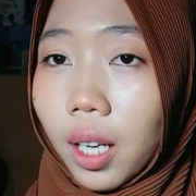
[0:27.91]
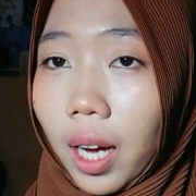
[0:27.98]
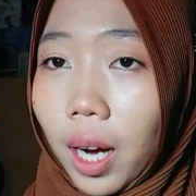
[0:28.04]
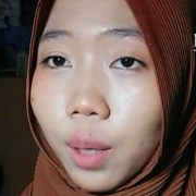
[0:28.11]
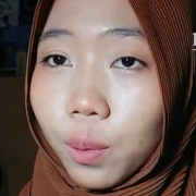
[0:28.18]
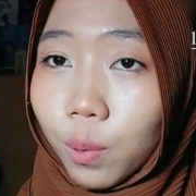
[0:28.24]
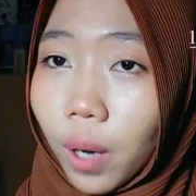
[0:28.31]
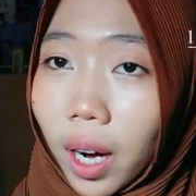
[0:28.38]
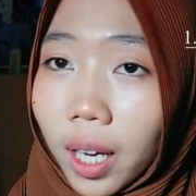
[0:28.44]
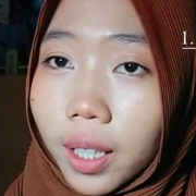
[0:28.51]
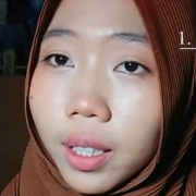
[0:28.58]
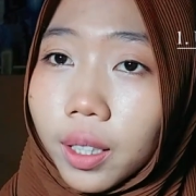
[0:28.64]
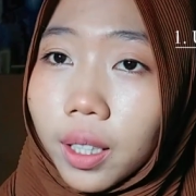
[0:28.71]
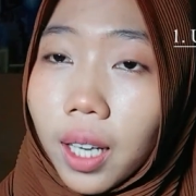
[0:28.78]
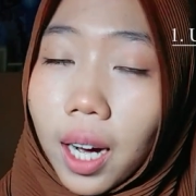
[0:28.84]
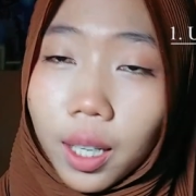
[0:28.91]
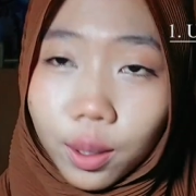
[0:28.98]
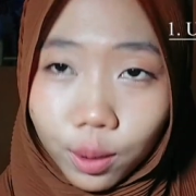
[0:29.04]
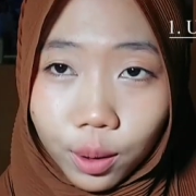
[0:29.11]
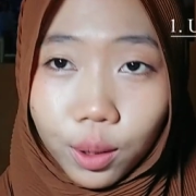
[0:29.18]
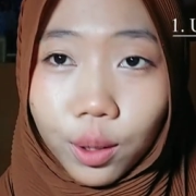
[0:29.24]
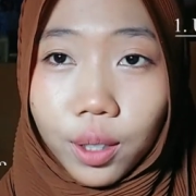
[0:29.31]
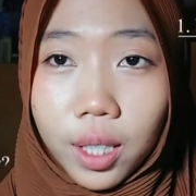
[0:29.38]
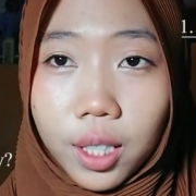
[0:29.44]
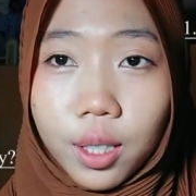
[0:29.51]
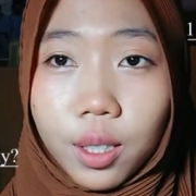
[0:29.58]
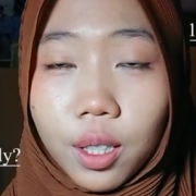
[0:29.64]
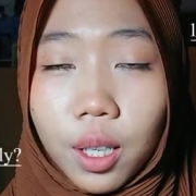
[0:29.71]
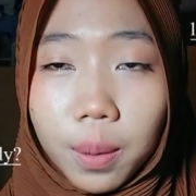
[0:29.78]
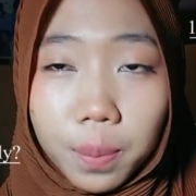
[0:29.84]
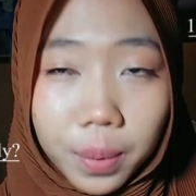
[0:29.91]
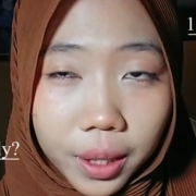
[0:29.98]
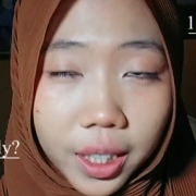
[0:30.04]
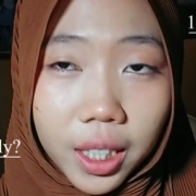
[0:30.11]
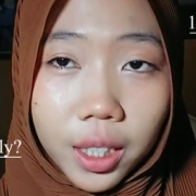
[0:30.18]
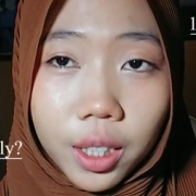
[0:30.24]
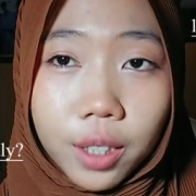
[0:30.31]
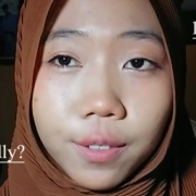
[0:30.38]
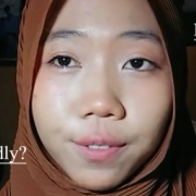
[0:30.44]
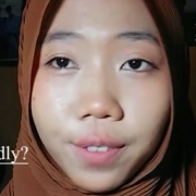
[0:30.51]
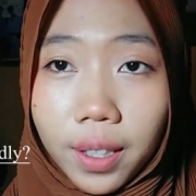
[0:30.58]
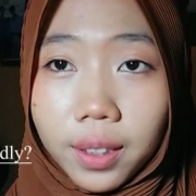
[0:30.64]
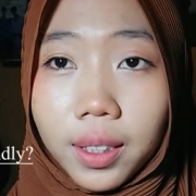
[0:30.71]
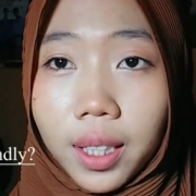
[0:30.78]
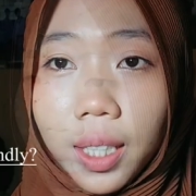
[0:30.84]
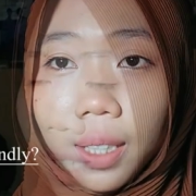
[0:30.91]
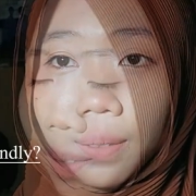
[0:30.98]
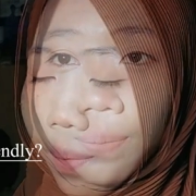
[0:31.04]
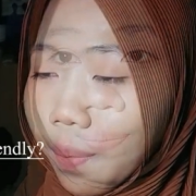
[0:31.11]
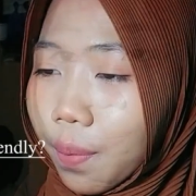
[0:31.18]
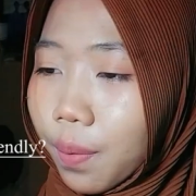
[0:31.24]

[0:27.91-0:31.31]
and why Arduino is beginner-friendly,